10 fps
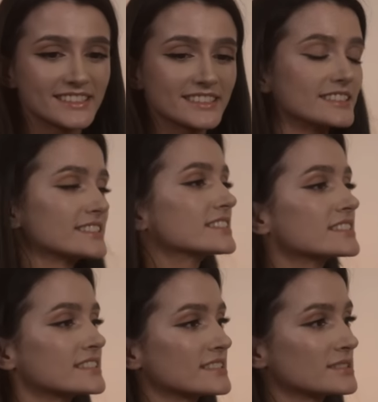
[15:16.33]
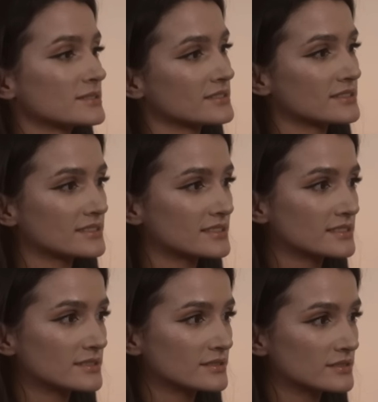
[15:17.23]

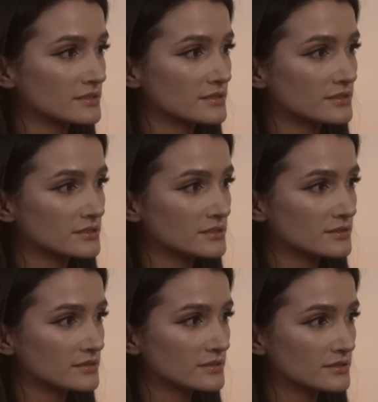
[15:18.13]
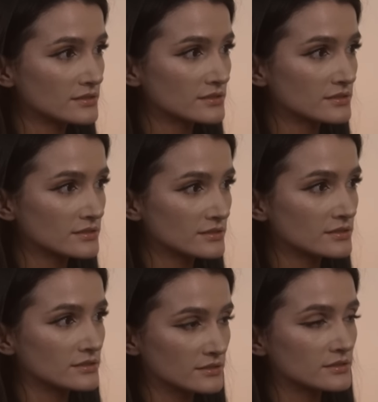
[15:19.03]

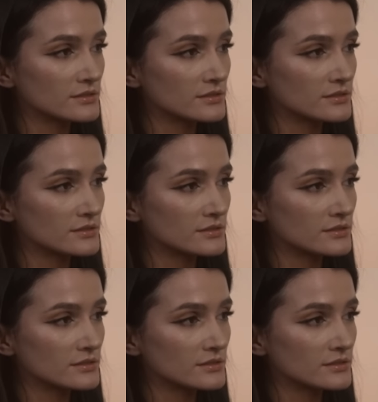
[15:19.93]
[no speech]